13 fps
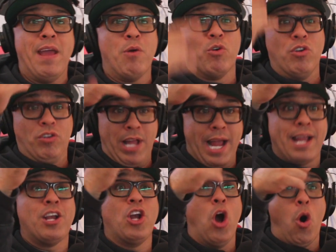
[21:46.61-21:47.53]
and they were
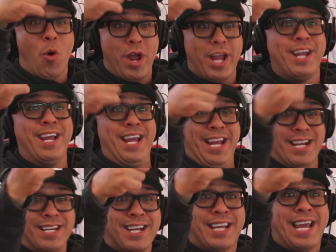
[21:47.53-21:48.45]
like going
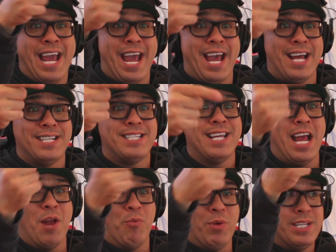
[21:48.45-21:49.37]
in the cans
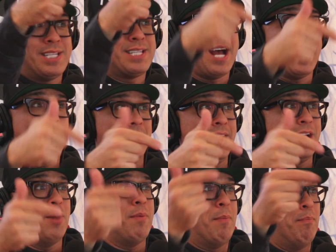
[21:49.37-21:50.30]
and
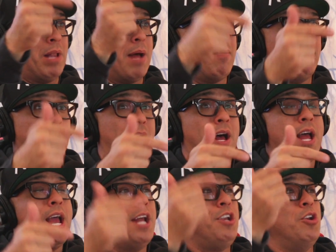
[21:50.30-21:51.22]
recycling them and blah blah blah.